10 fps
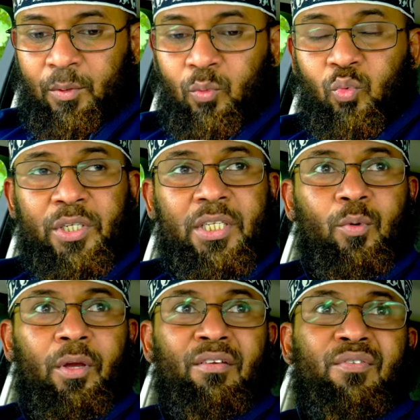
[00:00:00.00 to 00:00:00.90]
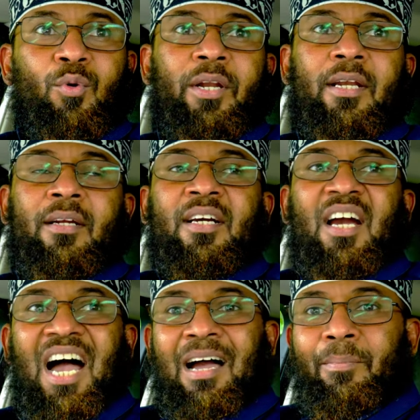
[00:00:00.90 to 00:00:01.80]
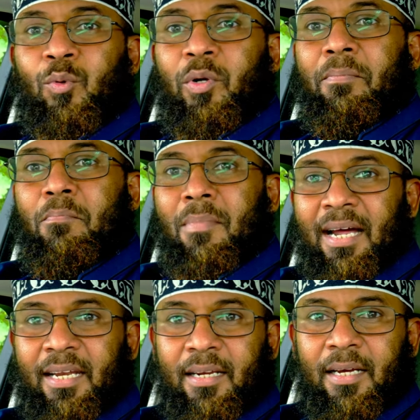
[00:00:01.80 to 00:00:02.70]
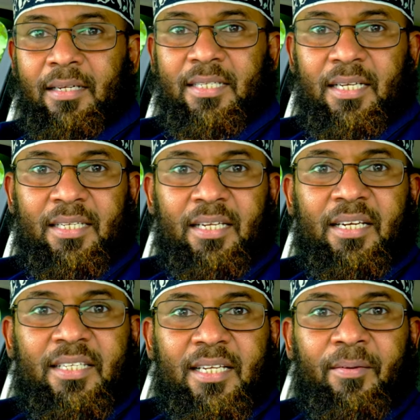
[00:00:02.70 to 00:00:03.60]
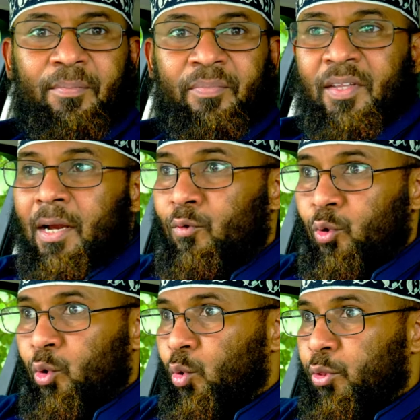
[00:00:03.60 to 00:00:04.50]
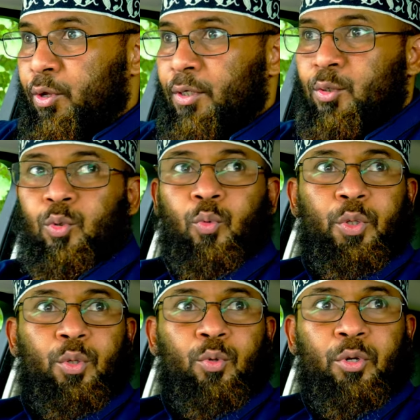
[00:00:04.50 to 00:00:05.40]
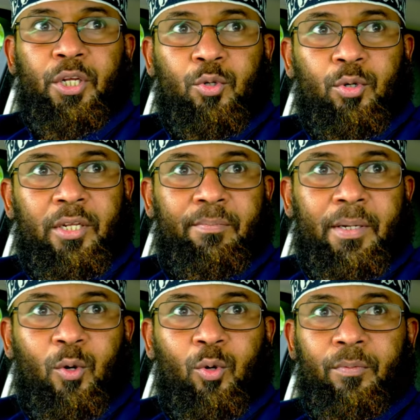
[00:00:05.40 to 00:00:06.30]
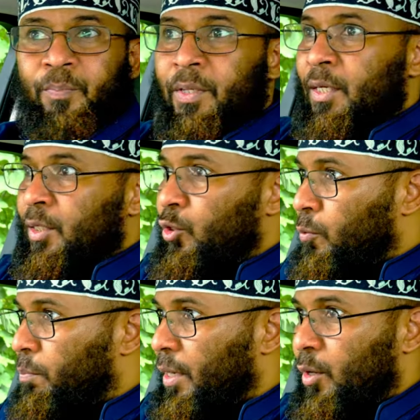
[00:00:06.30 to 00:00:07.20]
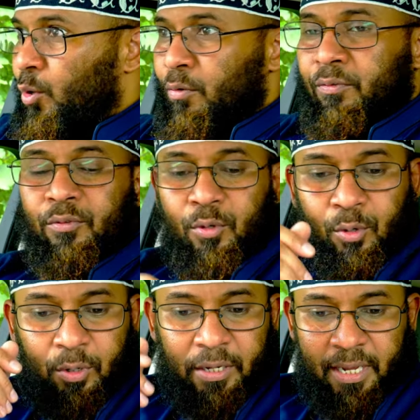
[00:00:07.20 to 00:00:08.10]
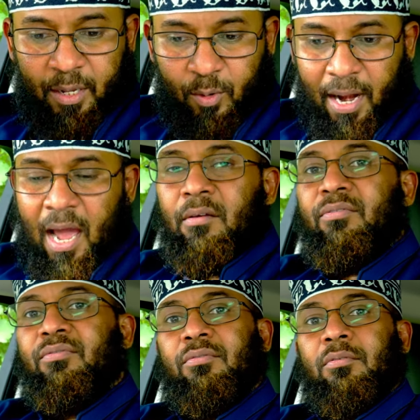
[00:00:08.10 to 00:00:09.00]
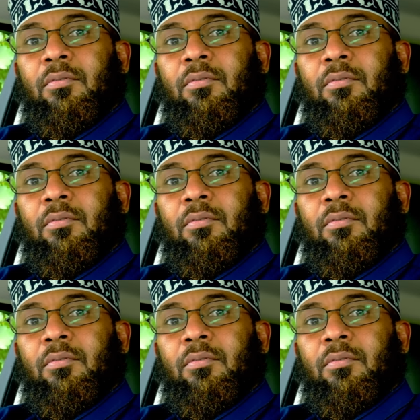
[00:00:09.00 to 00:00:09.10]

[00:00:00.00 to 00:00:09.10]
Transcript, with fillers: What's the way forward? Hamid went mad and started saying, listen, I've got nothing to do with you. You need to leave me alone. You bugger off. Go and get your life.